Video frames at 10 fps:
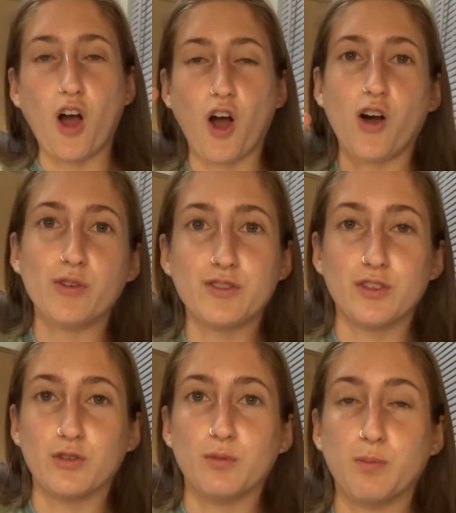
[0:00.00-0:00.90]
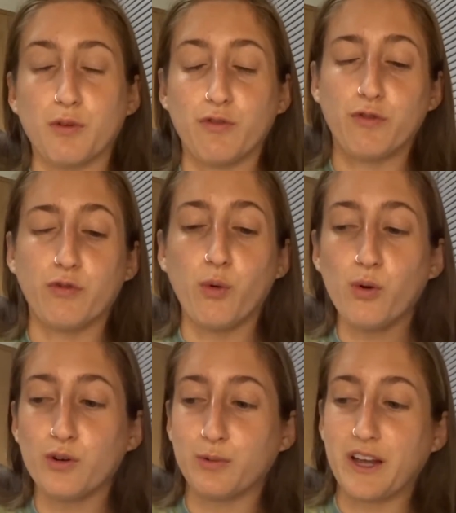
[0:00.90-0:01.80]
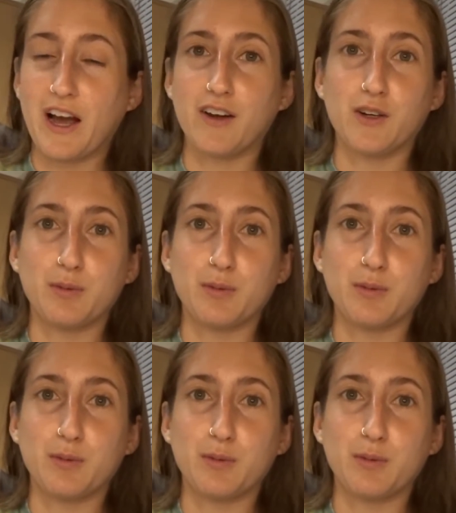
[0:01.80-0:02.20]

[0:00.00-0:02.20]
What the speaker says: Also, before we add our